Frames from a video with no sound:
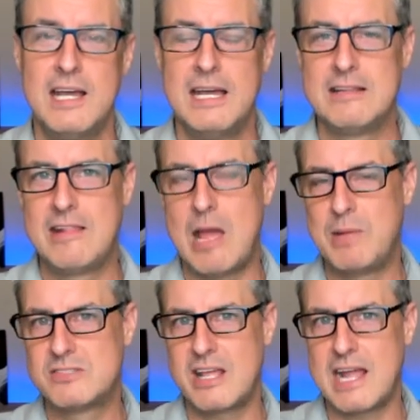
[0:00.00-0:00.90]
then that
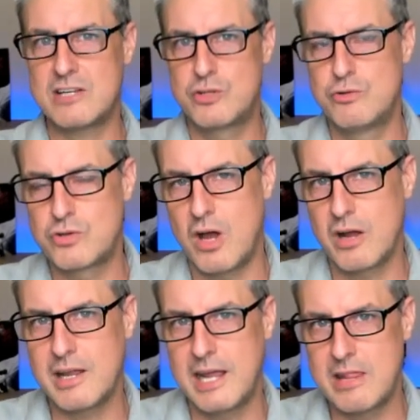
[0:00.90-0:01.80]
means they got too
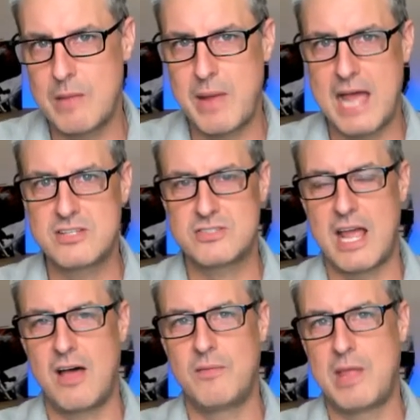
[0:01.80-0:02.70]
drunk and they passed
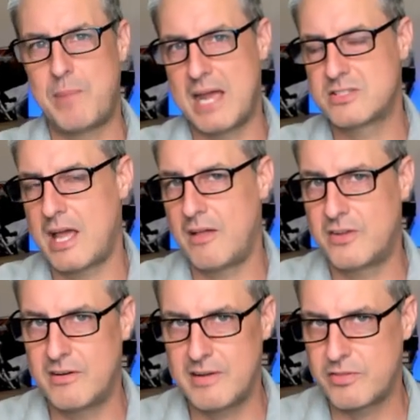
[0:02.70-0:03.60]
out.
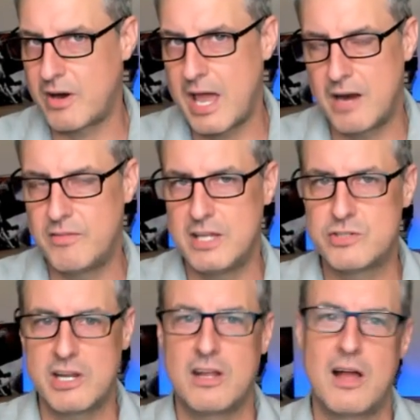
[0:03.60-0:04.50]
They're out of the
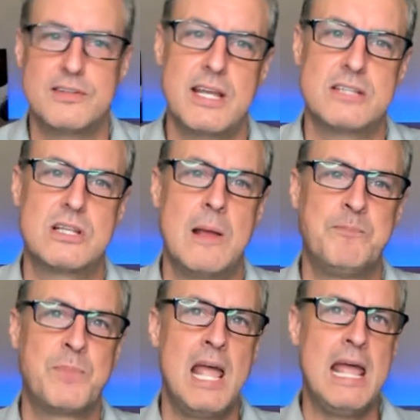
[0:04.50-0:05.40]
drinking contest.
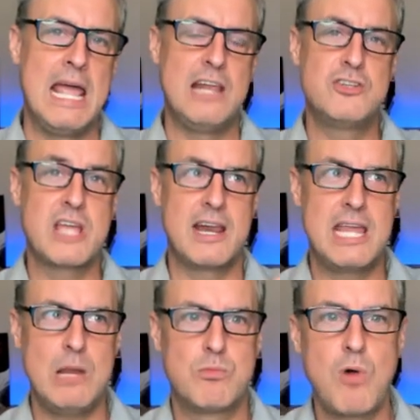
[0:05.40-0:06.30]
And you just kind of
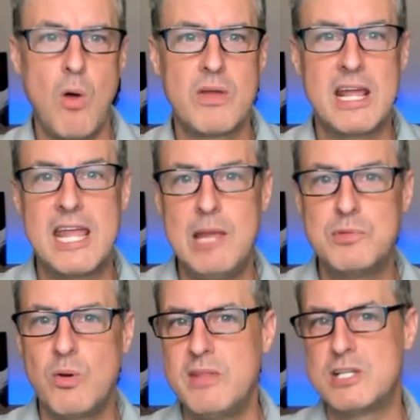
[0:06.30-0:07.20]
keep rolling and keep
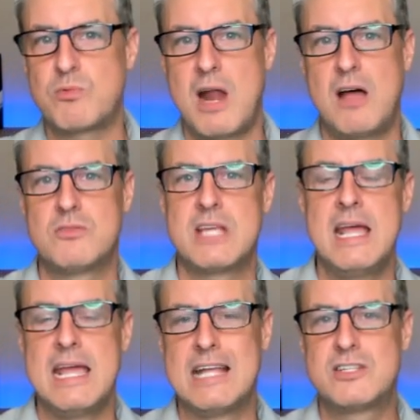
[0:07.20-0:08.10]
doing these rounds
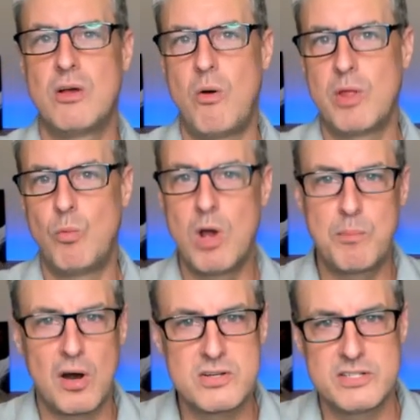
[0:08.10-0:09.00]
until only one
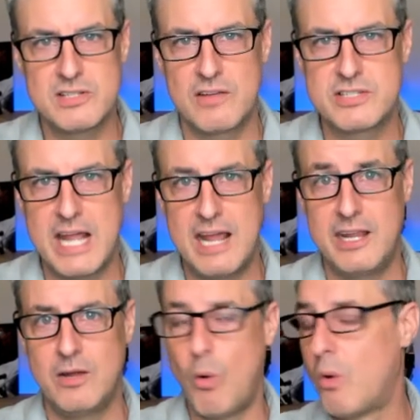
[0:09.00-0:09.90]
person is left
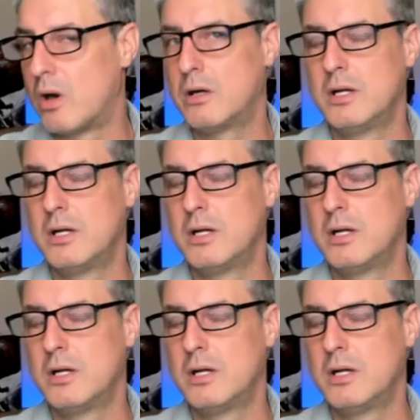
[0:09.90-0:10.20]
standing, or